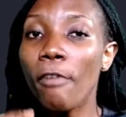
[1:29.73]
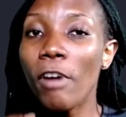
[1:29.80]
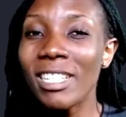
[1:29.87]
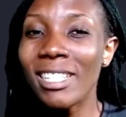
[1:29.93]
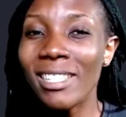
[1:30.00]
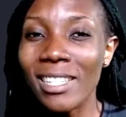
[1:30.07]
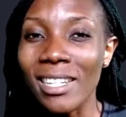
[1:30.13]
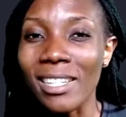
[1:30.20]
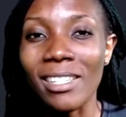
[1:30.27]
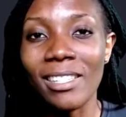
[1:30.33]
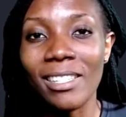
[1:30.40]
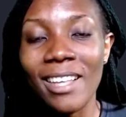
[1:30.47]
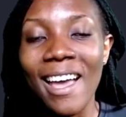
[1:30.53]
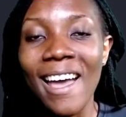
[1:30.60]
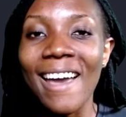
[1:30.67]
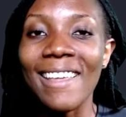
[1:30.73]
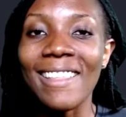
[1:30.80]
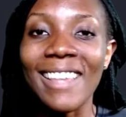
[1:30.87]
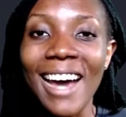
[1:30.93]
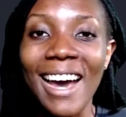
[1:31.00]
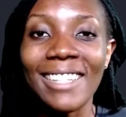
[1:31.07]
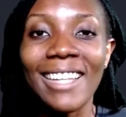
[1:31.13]
forces
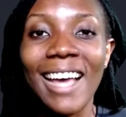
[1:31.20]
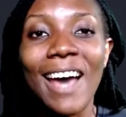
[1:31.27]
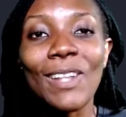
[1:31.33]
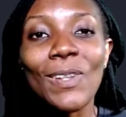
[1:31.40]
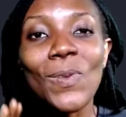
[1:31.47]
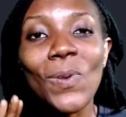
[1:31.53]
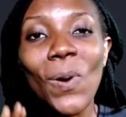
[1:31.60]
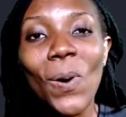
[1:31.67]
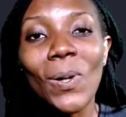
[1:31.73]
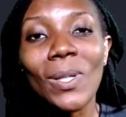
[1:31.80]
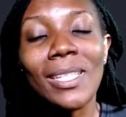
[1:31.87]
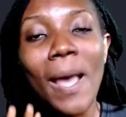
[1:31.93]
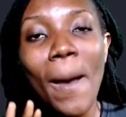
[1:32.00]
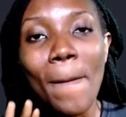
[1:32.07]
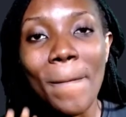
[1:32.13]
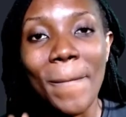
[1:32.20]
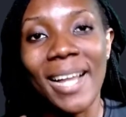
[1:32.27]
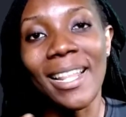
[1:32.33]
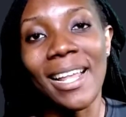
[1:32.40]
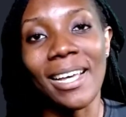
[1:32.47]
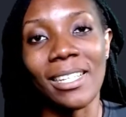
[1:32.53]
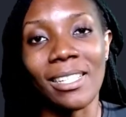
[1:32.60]
that are not
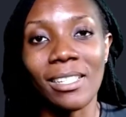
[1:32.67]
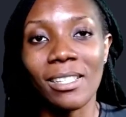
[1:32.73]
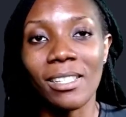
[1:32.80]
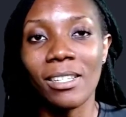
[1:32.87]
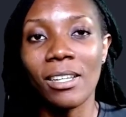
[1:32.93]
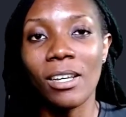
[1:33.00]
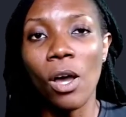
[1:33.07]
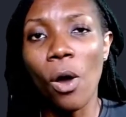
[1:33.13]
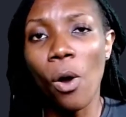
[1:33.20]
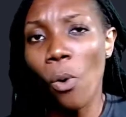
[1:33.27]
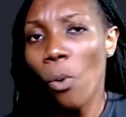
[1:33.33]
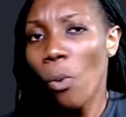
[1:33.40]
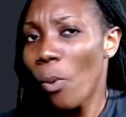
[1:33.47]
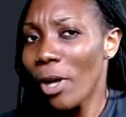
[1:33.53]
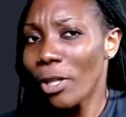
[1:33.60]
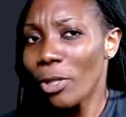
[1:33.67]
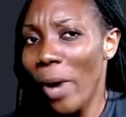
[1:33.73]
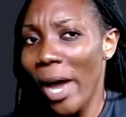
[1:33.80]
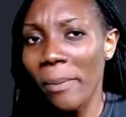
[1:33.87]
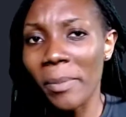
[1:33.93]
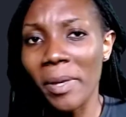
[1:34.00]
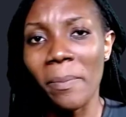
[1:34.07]
balanced. What
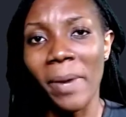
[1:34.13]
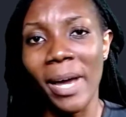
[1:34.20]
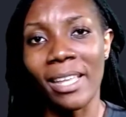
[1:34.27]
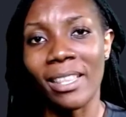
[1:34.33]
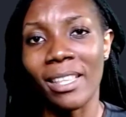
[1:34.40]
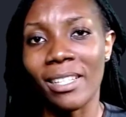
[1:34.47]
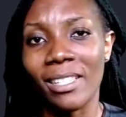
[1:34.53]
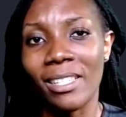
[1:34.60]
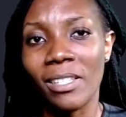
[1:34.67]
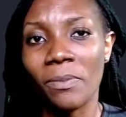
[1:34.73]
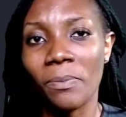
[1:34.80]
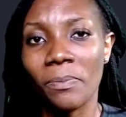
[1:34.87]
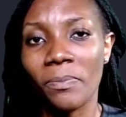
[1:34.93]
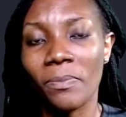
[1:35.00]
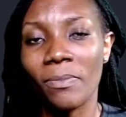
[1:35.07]
do I mean by this?